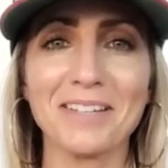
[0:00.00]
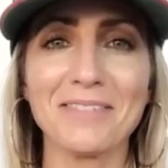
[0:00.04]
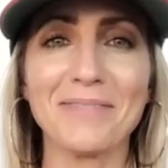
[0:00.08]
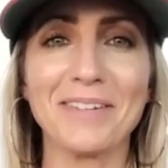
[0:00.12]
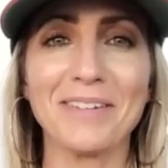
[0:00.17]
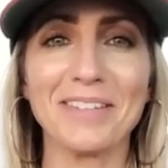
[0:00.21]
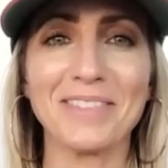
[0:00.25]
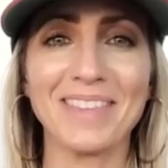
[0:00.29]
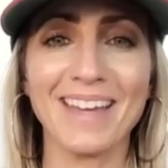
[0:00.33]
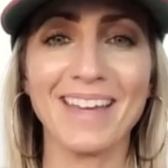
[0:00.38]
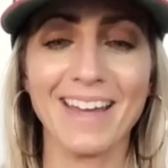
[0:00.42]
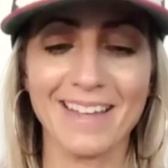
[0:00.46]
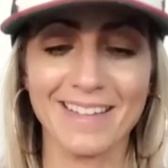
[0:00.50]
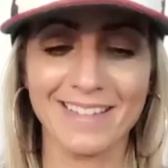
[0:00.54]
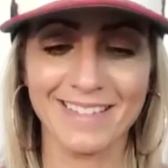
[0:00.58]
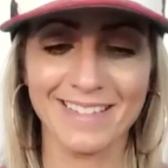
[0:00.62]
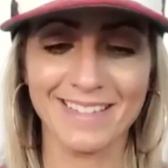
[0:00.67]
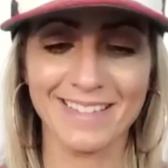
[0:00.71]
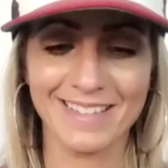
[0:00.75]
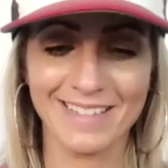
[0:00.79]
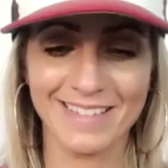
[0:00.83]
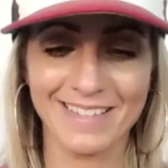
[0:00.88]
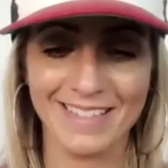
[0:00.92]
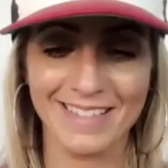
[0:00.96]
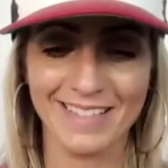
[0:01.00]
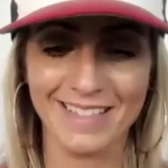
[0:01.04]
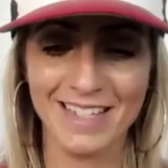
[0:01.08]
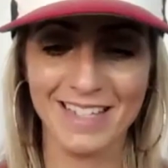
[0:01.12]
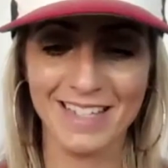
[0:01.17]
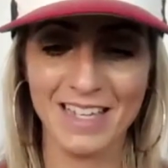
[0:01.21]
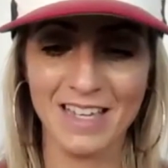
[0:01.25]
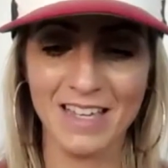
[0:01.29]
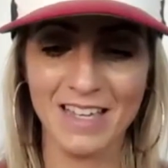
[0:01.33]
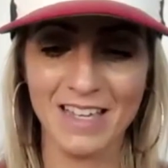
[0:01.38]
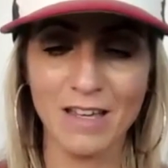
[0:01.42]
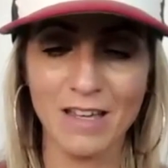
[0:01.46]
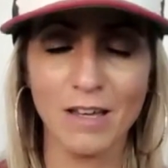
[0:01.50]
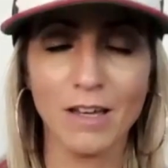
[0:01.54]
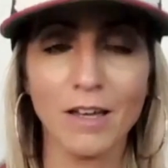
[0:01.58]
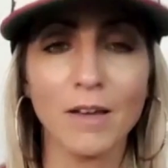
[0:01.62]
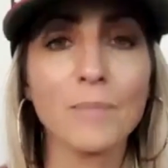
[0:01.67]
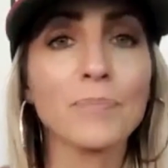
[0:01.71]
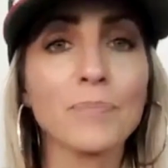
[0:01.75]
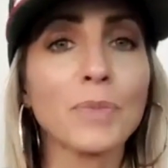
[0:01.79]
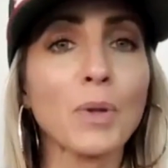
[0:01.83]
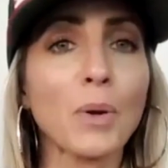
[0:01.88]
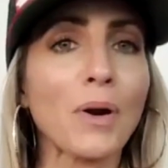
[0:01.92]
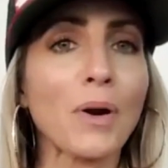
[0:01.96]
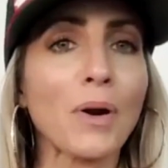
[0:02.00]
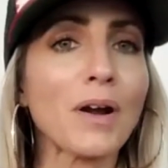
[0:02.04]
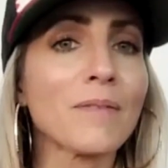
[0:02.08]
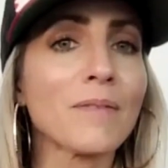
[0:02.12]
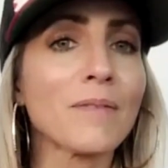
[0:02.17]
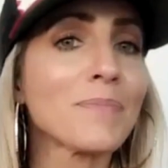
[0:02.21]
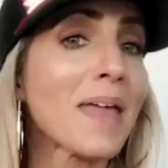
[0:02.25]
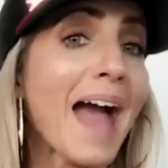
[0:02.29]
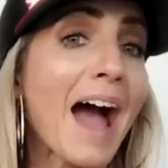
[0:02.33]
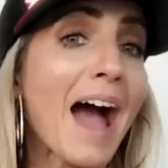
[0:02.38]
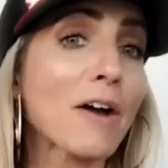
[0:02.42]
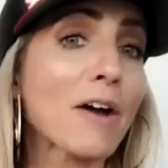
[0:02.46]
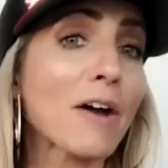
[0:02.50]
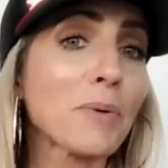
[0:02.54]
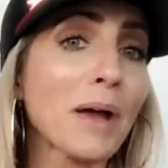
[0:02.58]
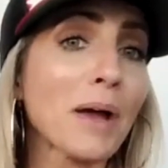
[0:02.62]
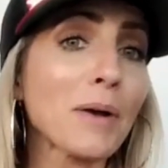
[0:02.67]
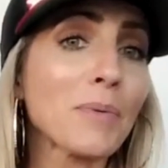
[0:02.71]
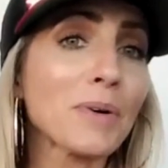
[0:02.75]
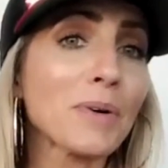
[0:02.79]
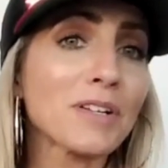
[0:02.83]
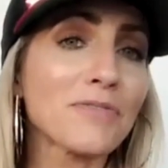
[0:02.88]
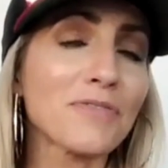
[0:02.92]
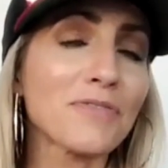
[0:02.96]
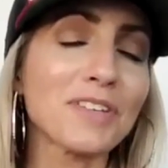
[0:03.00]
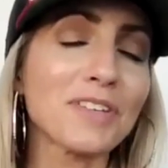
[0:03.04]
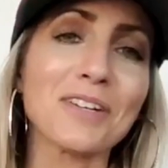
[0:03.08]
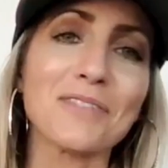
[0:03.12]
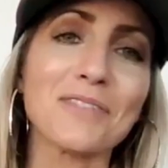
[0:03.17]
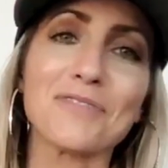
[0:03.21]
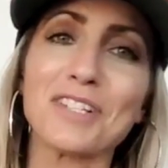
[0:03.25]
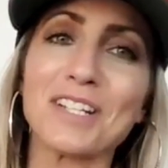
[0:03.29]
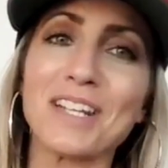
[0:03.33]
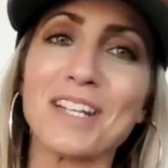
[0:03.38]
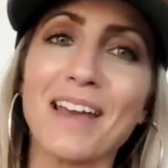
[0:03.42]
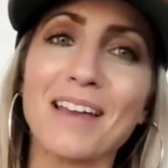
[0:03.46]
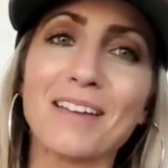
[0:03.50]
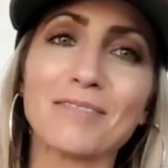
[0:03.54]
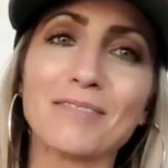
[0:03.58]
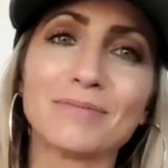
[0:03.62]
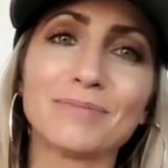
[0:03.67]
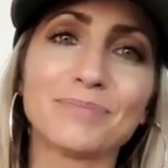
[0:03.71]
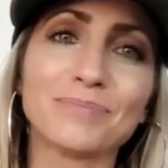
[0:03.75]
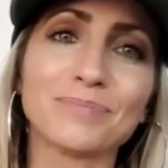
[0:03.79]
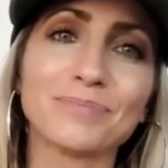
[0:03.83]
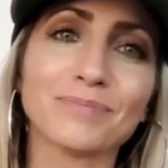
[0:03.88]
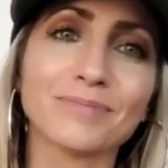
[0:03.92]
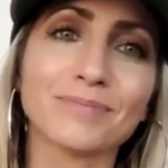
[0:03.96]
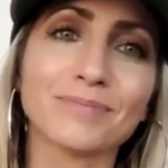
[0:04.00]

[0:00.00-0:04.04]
Think about that. Or how do I want to feel every day?